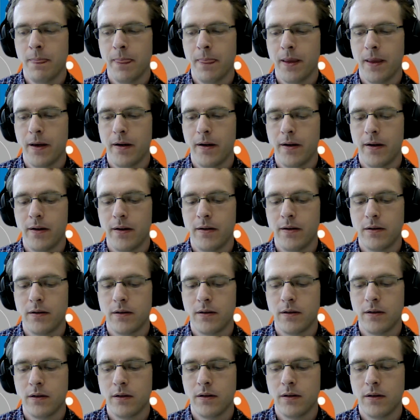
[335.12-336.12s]
And
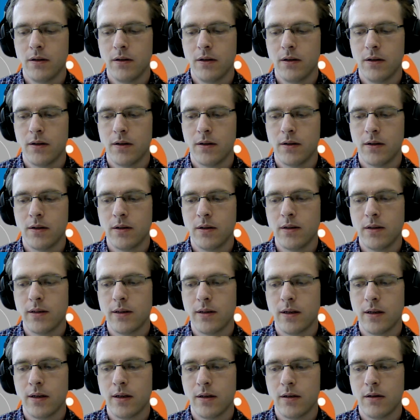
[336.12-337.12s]
since
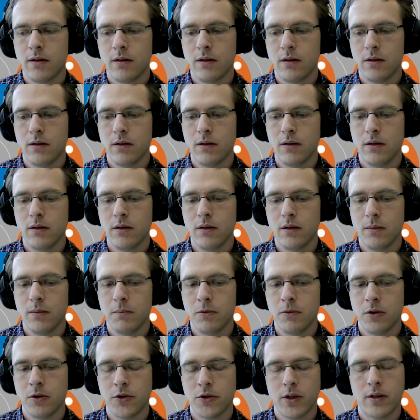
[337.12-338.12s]
then, the
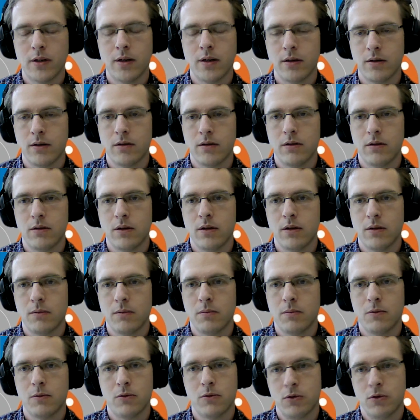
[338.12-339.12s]
project
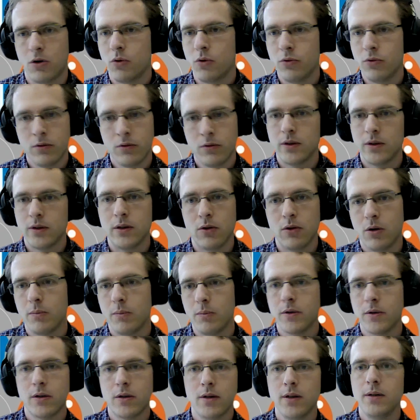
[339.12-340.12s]
has grown
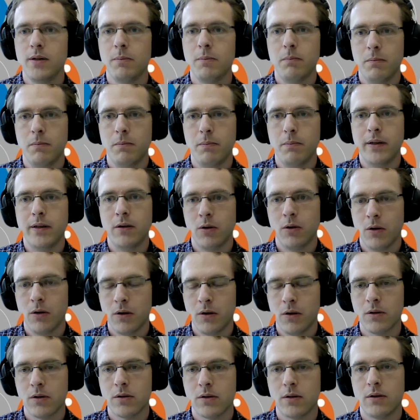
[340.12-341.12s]
enormously
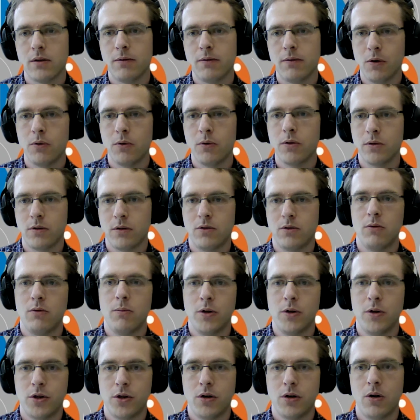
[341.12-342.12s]
because it focused so
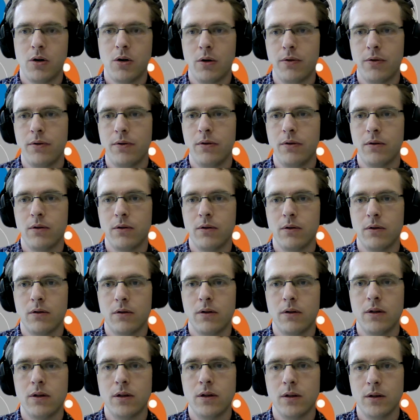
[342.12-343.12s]
much on
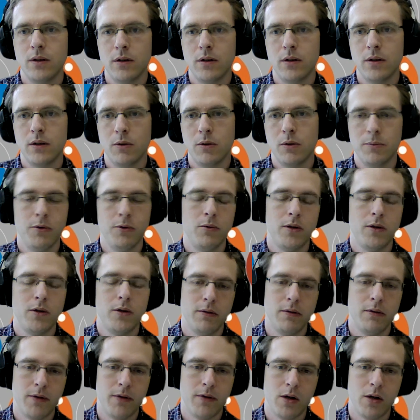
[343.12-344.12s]
the community
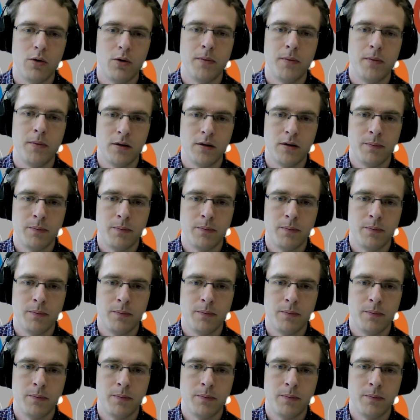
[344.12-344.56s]
development